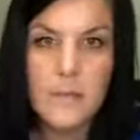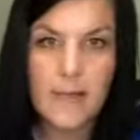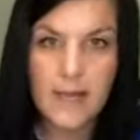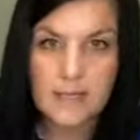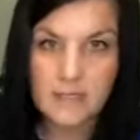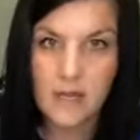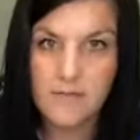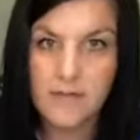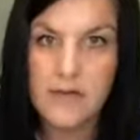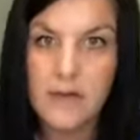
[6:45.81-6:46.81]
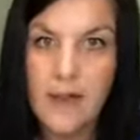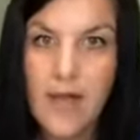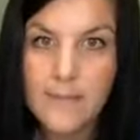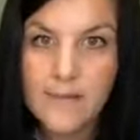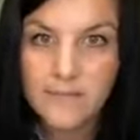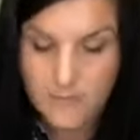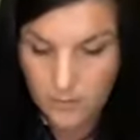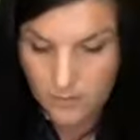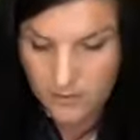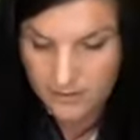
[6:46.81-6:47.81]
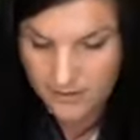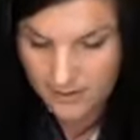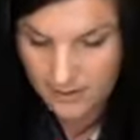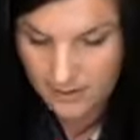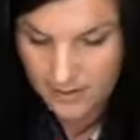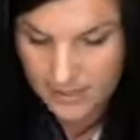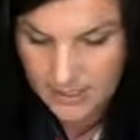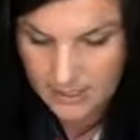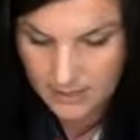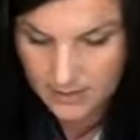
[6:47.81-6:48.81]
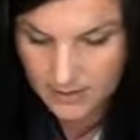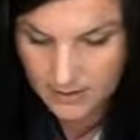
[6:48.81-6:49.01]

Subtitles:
little backs off here. Happy 4th, Connie.